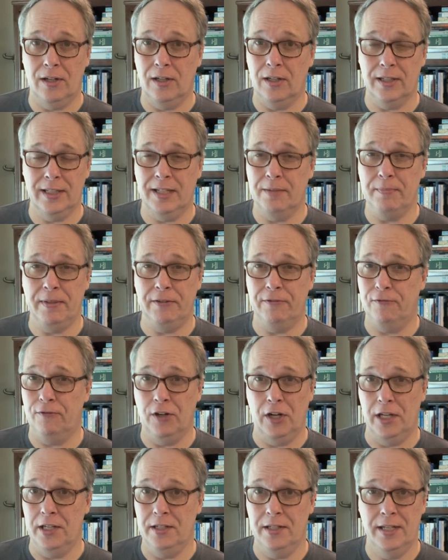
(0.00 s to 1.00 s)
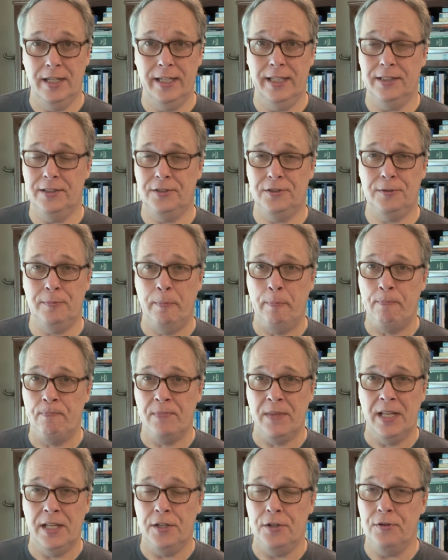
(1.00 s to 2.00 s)
can be fun.
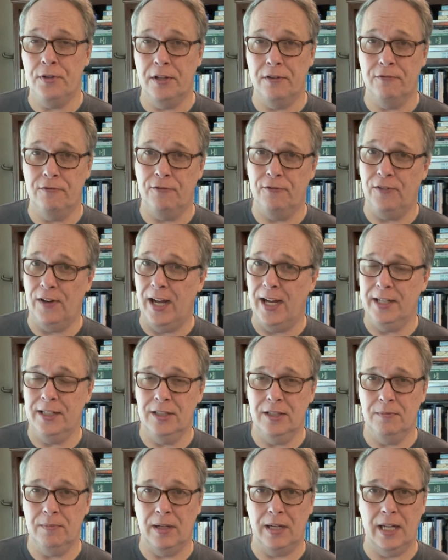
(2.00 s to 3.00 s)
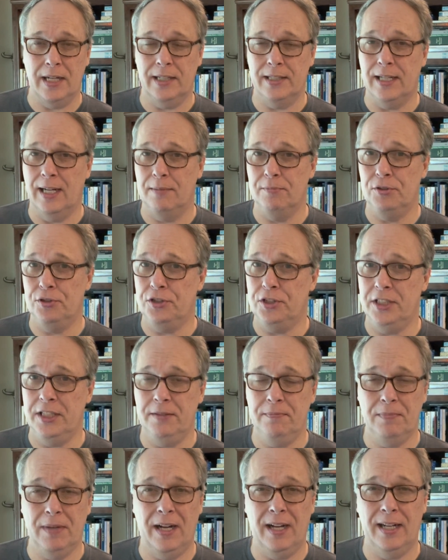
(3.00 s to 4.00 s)
You can find them a lot of times
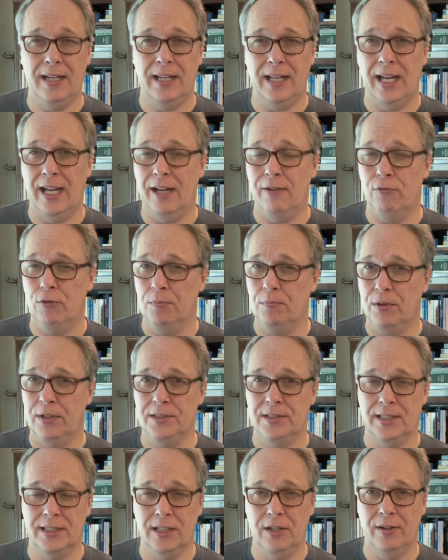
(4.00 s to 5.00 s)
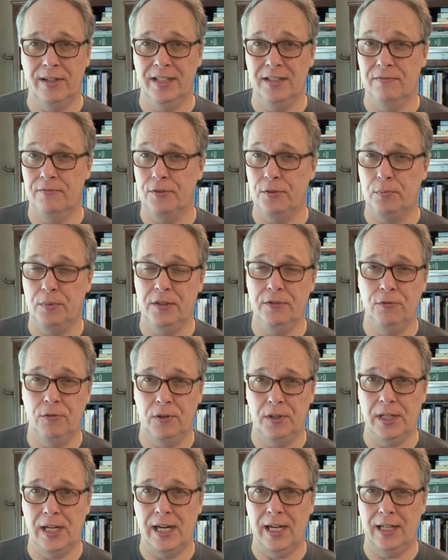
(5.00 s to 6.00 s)
cheap. I have one place I go, I get them 3 for
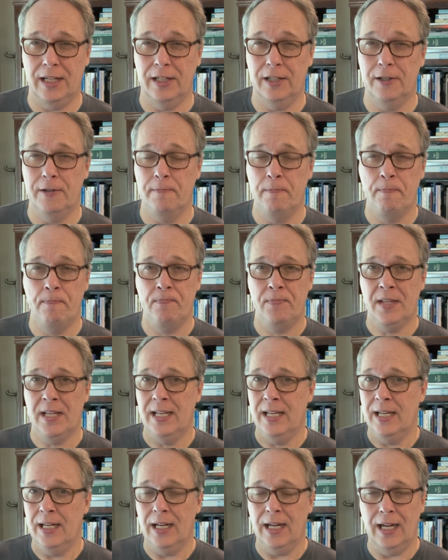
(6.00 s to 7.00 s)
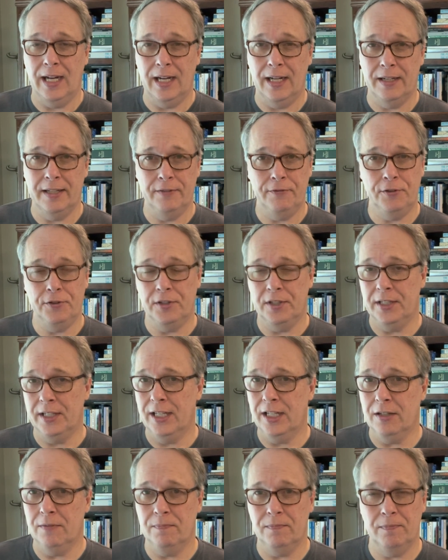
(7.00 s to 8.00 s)
$1. If you can get
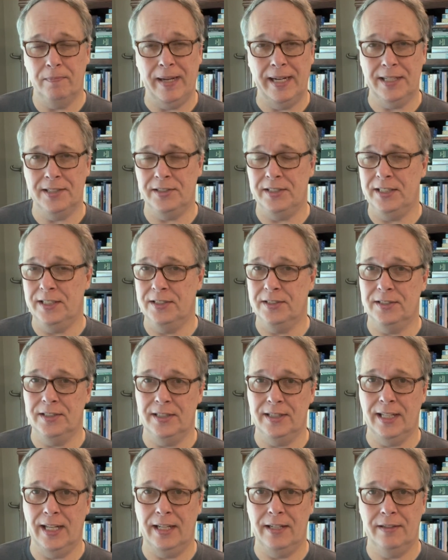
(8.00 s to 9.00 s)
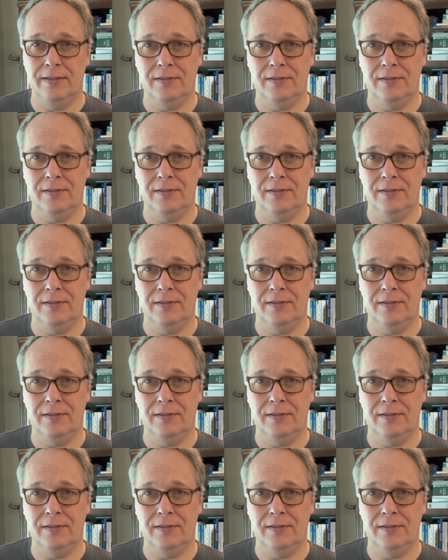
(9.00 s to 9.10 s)
them magazines in that